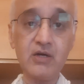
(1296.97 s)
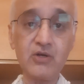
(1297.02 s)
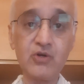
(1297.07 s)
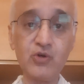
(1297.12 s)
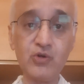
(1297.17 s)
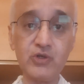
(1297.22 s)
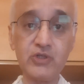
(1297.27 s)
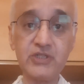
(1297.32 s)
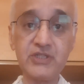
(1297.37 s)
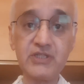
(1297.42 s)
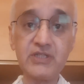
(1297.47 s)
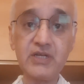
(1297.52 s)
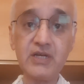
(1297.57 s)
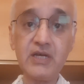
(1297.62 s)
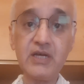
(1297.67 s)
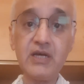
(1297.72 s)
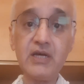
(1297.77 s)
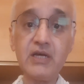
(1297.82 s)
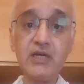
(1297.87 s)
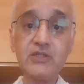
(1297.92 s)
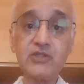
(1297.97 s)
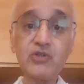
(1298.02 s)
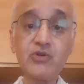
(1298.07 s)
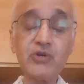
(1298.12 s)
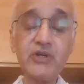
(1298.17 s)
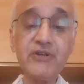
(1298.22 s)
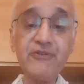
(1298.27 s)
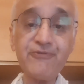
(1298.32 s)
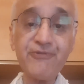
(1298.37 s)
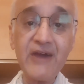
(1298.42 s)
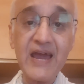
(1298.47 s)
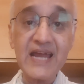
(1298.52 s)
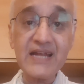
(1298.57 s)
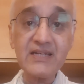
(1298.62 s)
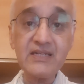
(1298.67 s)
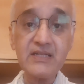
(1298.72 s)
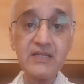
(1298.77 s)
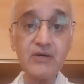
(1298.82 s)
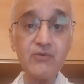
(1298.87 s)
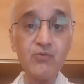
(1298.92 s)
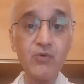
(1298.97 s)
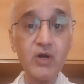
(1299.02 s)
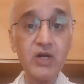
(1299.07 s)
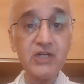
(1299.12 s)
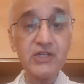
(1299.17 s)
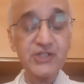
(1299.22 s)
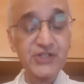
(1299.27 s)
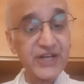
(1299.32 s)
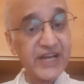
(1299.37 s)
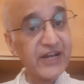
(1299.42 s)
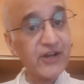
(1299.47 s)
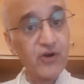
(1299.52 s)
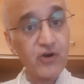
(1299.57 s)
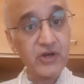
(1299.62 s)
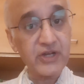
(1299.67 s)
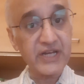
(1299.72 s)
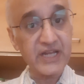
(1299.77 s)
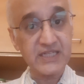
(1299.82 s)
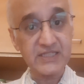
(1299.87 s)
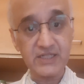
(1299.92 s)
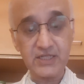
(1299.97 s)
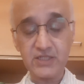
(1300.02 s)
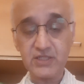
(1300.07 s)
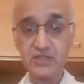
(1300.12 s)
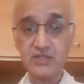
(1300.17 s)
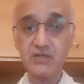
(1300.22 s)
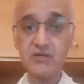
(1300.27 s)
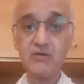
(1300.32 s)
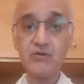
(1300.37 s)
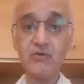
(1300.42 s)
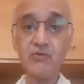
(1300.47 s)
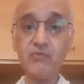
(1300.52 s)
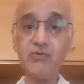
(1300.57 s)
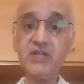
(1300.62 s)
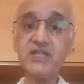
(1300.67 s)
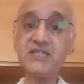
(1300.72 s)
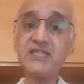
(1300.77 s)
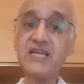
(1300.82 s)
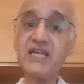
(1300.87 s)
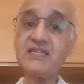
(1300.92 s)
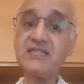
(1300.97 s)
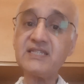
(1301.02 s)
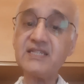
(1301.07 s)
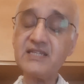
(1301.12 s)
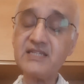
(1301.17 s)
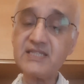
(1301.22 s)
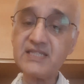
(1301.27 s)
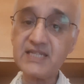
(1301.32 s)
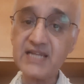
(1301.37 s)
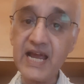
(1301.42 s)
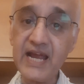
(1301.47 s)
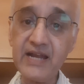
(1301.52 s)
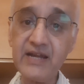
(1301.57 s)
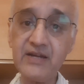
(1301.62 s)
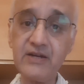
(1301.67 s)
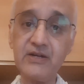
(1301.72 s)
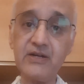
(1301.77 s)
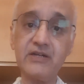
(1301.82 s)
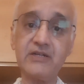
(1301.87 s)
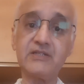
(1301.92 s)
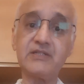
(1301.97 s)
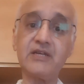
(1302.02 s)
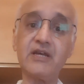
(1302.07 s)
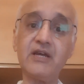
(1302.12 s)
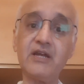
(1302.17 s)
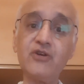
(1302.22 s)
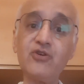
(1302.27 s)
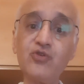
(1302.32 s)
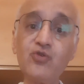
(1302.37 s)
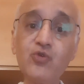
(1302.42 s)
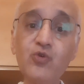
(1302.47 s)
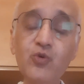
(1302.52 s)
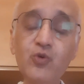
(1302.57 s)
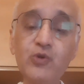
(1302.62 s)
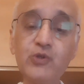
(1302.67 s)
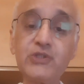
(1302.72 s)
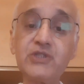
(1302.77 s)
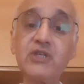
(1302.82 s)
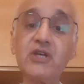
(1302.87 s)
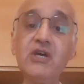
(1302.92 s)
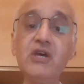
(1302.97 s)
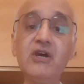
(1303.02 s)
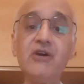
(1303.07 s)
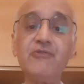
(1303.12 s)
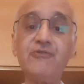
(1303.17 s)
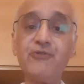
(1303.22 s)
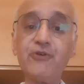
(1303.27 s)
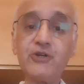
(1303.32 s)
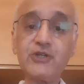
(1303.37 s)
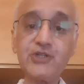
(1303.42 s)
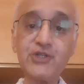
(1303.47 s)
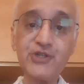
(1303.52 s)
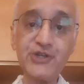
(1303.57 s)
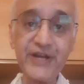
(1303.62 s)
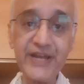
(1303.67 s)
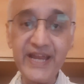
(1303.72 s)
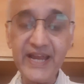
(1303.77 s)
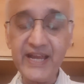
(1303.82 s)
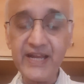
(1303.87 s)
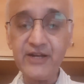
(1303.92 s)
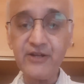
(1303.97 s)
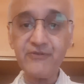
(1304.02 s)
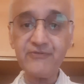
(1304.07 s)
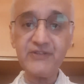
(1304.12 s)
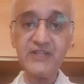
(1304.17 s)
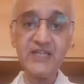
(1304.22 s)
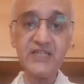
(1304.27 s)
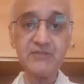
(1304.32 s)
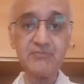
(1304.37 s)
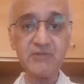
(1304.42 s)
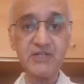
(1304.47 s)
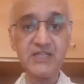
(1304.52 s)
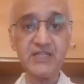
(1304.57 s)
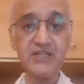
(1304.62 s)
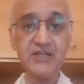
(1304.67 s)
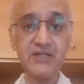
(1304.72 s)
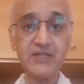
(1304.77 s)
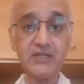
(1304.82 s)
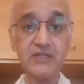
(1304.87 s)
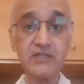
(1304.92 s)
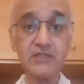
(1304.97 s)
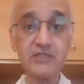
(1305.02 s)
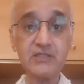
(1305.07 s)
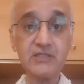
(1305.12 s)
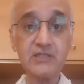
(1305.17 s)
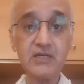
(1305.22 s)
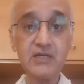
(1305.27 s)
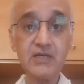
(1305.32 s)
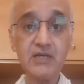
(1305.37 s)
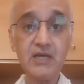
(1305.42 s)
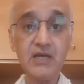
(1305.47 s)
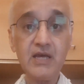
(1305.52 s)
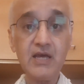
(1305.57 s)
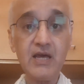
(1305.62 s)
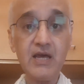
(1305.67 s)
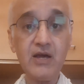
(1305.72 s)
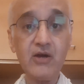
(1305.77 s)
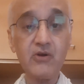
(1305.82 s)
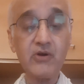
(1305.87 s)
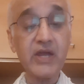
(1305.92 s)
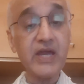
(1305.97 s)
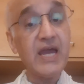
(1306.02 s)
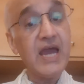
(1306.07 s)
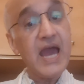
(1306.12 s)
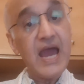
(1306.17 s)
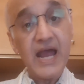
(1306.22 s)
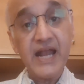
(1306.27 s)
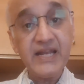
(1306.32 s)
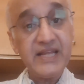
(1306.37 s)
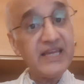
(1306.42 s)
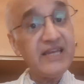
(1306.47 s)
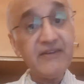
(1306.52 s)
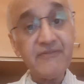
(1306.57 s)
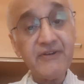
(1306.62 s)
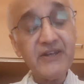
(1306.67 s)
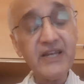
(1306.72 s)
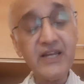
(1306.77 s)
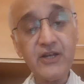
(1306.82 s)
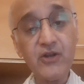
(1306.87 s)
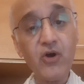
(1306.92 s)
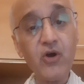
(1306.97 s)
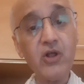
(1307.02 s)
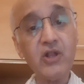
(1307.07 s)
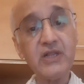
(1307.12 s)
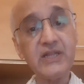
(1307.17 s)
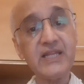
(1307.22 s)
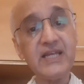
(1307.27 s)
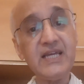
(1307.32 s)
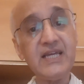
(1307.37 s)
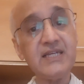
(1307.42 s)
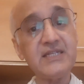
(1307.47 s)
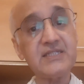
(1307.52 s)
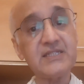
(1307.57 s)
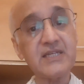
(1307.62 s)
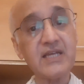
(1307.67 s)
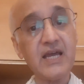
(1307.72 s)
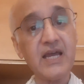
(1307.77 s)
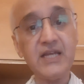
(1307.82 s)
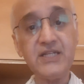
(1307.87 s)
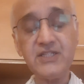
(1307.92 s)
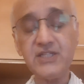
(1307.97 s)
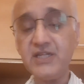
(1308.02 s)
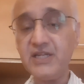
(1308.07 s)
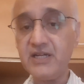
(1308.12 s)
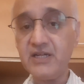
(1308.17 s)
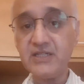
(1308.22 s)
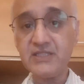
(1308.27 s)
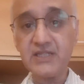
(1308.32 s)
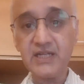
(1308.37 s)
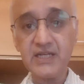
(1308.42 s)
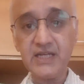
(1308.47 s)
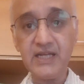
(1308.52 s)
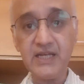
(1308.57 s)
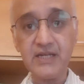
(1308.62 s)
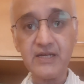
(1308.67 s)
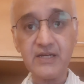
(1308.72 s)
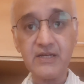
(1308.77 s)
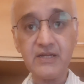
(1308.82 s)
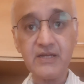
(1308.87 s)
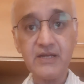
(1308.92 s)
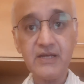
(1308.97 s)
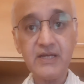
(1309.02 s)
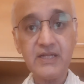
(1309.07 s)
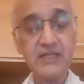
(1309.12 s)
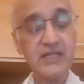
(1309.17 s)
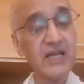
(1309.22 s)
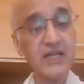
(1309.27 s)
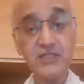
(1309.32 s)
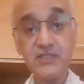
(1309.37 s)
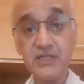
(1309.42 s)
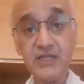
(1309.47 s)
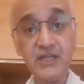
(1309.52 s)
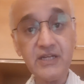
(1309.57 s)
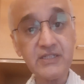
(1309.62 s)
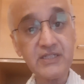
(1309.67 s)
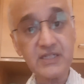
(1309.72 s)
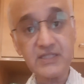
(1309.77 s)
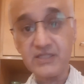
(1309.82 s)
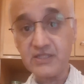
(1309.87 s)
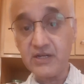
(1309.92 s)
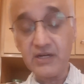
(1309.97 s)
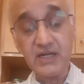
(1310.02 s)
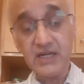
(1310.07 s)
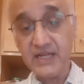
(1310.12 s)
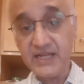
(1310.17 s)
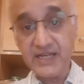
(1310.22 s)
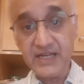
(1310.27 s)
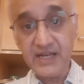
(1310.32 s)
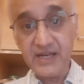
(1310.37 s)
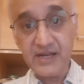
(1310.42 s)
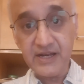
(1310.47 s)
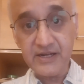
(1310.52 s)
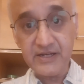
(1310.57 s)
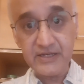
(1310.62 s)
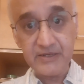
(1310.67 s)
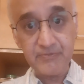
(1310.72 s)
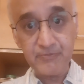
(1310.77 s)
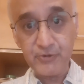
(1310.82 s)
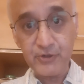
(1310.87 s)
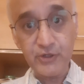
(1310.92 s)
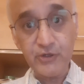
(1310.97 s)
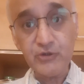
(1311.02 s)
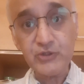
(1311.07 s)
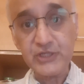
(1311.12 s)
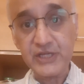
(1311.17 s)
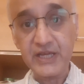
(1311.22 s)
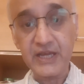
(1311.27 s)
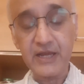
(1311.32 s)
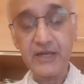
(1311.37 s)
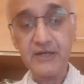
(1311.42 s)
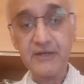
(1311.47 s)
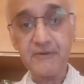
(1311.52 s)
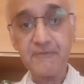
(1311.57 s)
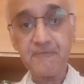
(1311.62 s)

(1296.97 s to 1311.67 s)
goods. So in fact, the World Trade Organization, which sets the standards and rules for trade of these materials. Okay, and even in all these, engineers are needed. The engineers are certainly needed in producing it.